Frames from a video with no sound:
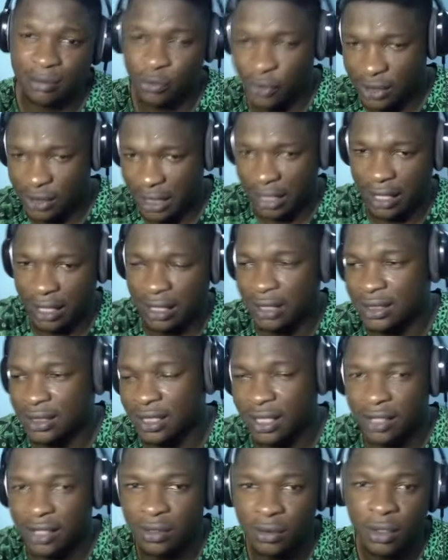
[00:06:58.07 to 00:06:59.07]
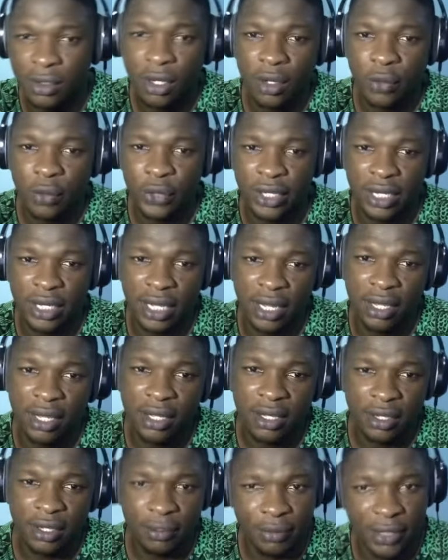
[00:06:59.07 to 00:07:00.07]
who is like an attacking winger,
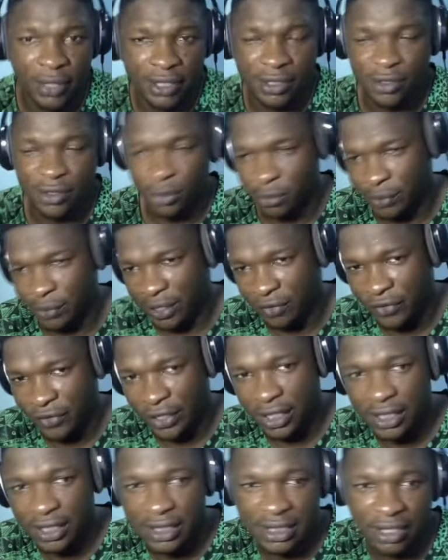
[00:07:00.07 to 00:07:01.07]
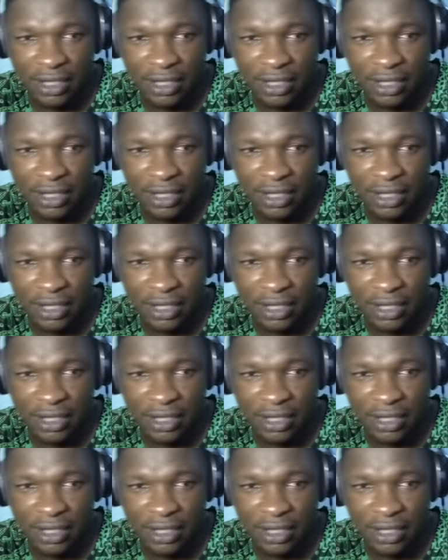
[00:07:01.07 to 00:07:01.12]
please don't be afraid. He's